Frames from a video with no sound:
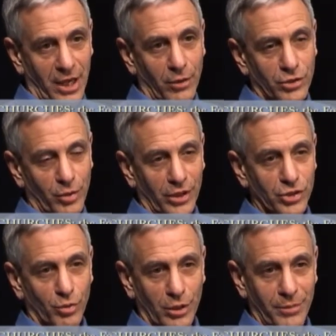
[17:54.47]
They are
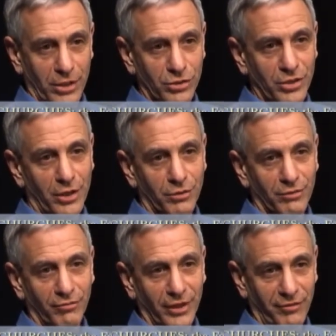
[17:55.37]
Israelis who want a better
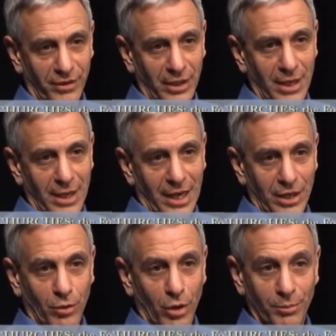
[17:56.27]
standard of living
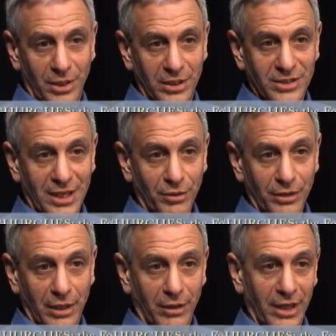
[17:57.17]
and who are being
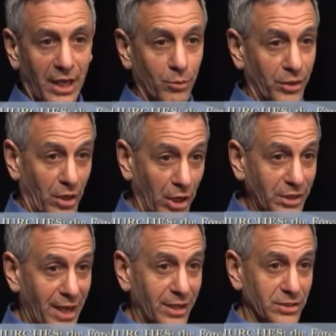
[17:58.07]
settled there, again, with
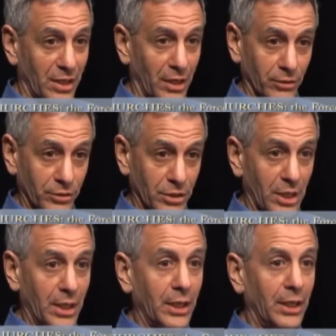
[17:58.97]
our tax
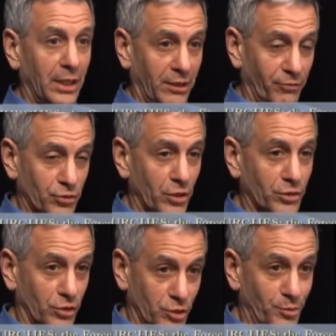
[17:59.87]
dollars mm -hmm. in
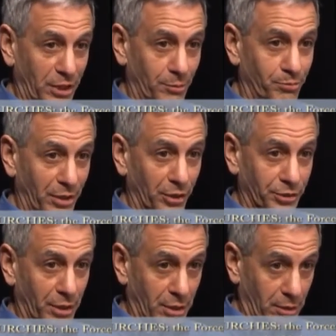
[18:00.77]
infrastructure that's being
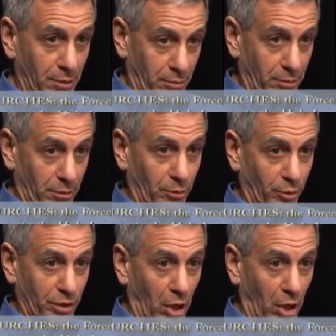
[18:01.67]
built mm -hmm.